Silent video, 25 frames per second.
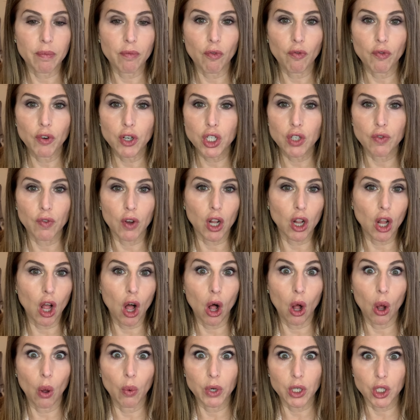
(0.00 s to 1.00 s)
first of all,
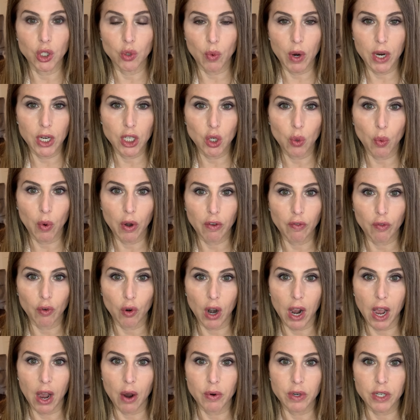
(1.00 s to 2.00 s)
always wait
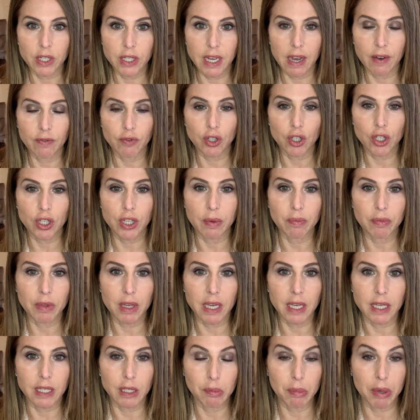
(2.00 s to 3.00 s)
24 hours after
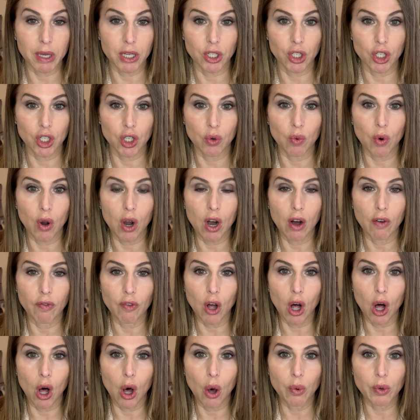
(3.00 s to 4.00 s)
something has pissed you off.
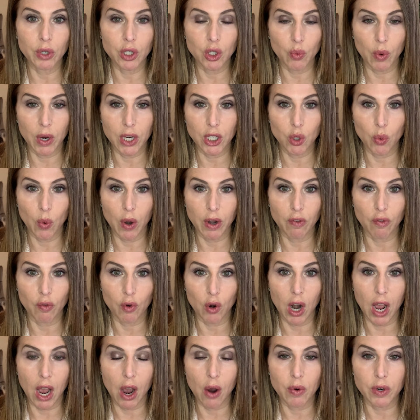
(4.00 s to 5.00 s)
Always wait
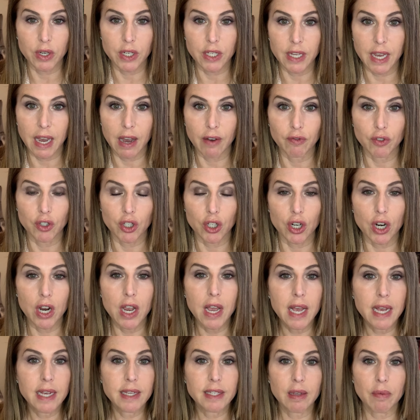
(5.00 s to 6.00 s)
24 hours after
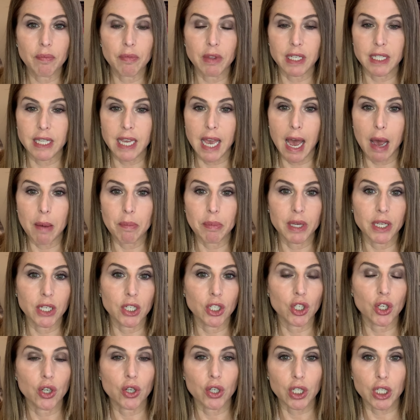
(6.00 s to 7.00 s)
something's
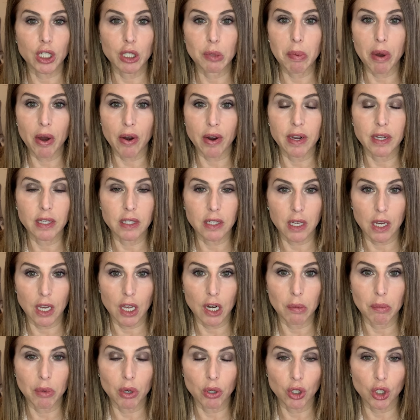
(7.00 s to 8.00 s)
happened, you're experiencing
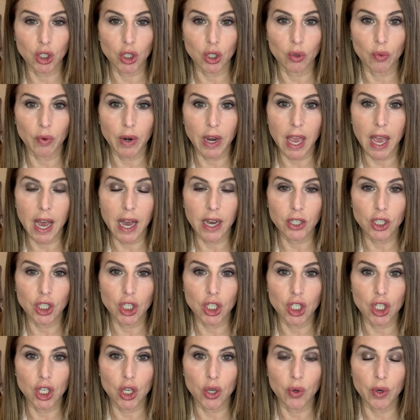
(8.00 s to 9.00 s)
an emotional
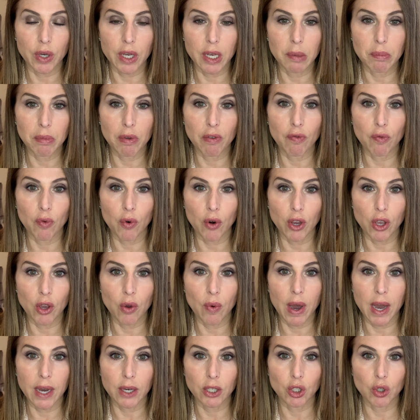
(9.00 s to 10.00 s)
reaction to it before
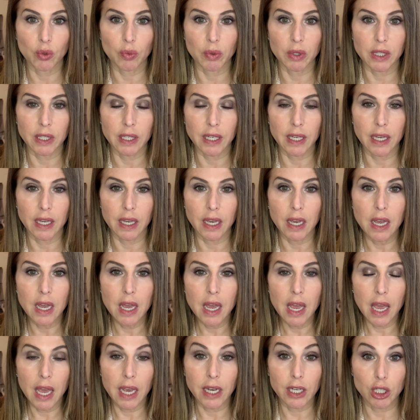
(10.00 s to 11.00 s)
you actually
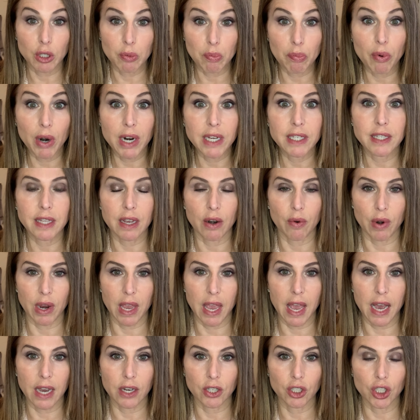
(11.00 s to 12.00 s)
express that
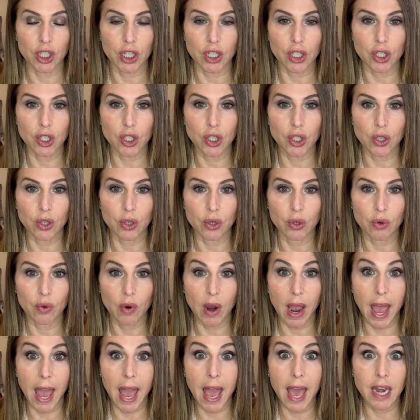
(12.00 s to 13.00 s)
reaction to
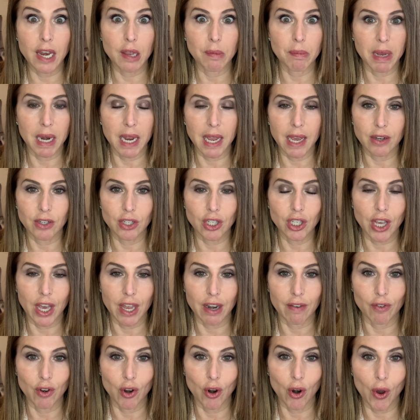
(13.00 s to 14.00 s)
anybody
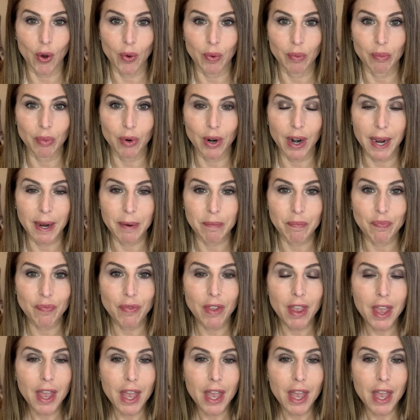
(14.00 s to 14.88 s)
outside of your own brain.